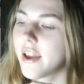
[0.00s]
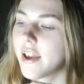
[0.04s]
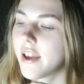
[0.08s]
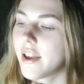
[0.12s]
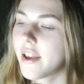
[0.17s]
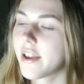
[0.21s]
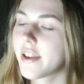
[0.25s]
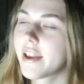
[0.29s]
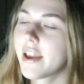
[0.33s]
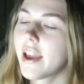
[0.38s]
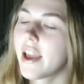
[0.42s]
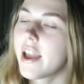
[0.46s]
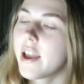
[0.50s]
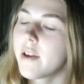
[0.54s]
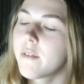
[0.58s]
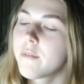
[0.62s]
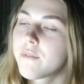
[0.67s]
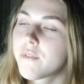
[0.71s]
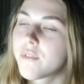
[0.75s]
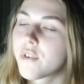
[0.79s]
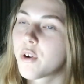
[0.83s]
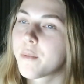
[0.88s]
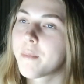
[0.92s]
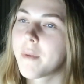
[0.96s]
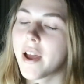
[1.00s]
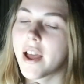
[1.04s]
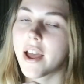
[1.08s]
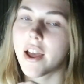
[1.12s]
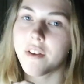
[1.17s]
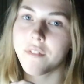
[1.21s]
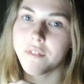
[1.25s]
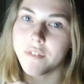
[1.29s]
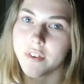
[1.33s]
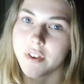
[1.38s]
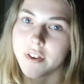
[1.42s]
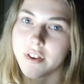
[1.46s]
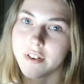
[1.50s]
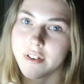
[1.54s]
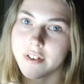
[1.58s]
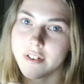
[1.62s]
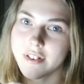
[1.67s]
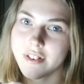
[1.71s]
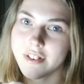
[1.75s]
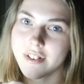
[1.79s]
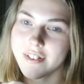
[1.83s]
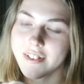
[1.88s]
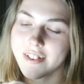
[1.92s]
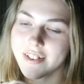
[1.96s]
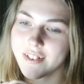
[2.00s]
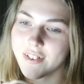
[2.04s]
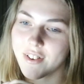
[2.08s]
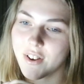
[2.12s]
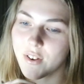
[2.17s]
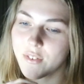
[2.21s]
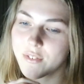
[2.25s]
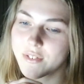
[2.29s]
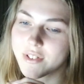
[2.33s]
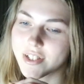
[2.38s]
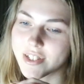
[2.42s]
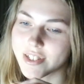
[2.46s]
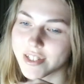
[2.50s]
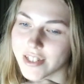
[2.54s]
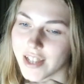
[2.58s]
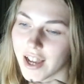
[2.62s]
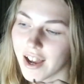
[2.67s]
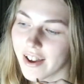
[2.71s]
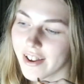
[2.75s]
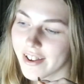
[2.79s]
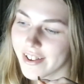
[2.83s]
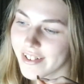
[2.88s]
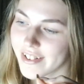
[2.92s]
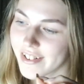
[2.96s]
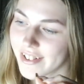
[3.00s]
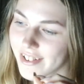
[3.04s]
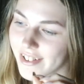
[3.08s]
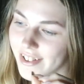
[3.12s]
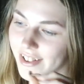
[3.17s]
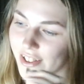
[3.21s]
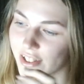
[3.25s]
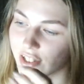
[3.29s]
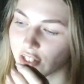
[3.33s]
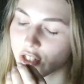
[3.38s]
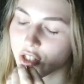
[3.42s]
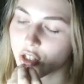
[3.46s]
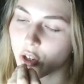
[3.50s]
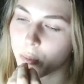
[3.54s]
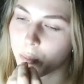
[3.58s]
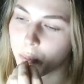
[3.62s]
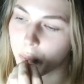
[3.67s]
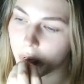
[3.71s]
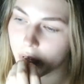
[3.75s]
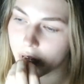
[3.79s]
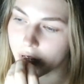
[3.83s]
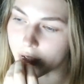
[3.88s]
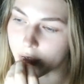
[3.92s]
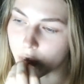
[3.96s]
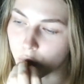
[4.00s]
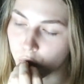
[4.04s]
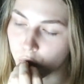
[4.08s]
It came from heaven of design. It's so pretty.